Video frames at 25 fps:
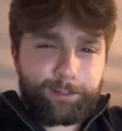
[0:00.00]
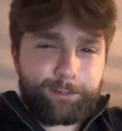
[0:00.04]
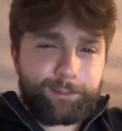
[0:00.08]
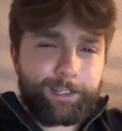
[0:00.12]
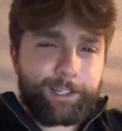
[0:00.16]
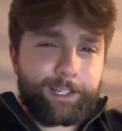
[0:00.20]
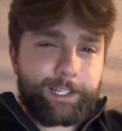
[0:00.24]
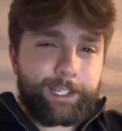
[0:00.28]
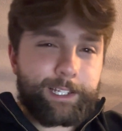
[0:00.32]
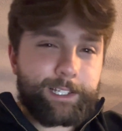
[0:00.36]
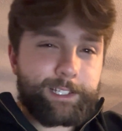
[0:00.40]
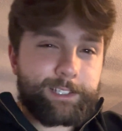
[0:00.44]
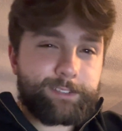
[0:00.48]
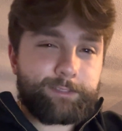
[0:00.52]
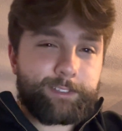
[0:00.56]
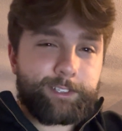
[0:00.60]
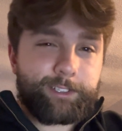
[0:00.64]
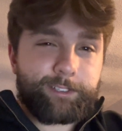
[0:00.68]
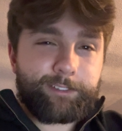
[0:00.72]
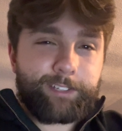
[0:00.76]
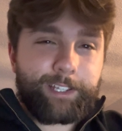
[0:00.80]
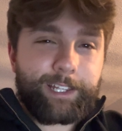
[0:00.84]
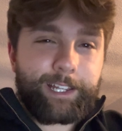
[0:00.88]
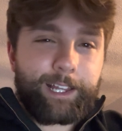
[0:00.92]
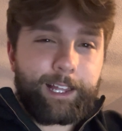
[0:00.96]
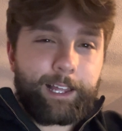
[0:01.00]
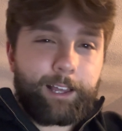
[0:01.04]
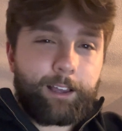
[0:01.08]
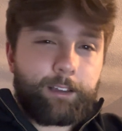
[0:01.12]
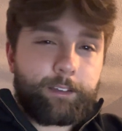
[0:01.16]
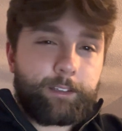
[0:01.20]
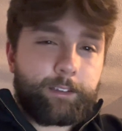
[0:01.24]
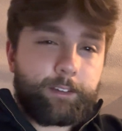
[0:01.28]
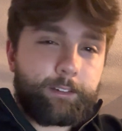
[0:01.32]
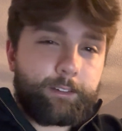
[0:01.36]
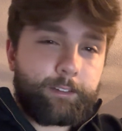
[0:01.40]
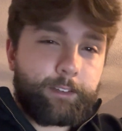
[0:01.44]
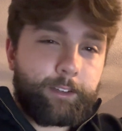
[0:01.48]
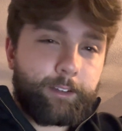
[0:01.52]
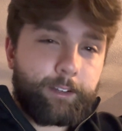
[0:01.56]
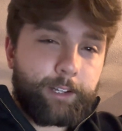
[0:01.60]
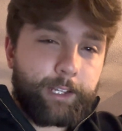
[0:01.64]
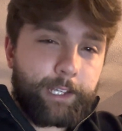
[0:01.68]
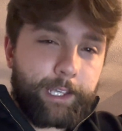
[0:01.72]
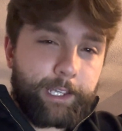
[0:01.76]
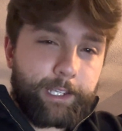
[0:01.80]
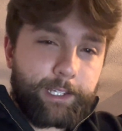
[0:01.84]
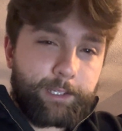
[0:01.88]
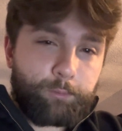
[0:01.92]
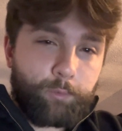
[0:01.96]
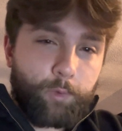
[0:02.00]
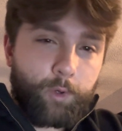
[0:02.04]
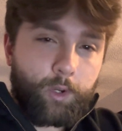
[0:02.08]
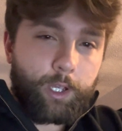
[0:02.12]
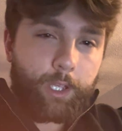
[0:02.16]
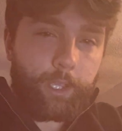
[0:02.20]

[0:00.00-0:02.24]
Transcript: rankings video. Get out of here, dirty ass boy.